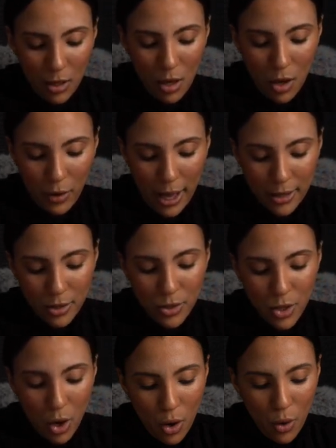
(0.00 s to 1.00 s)
Okay,
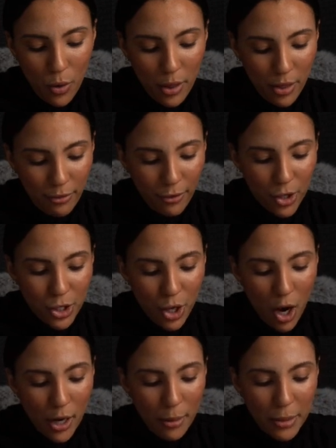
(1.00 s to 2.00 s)
so the first
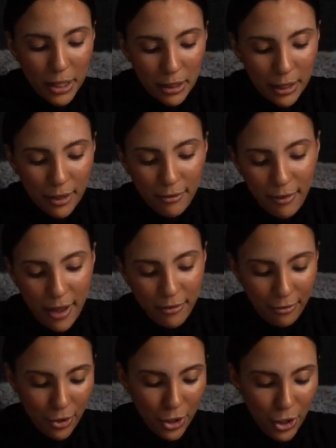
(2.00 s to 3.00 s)
card I'm going to clarify
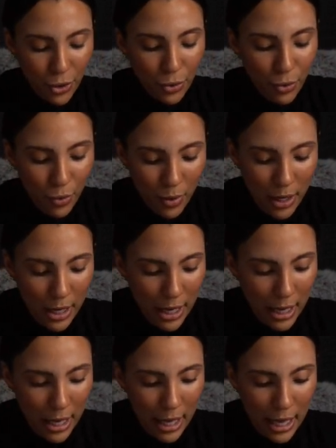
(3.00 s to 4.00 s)
for you
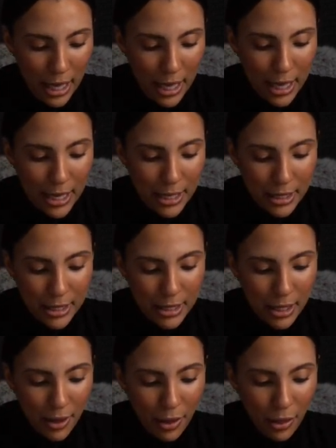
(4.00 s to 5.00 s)
is
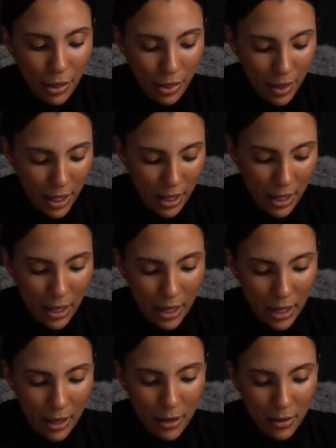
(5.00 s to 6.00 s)

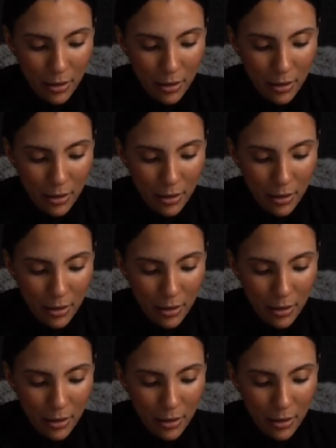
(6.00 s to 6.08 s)
the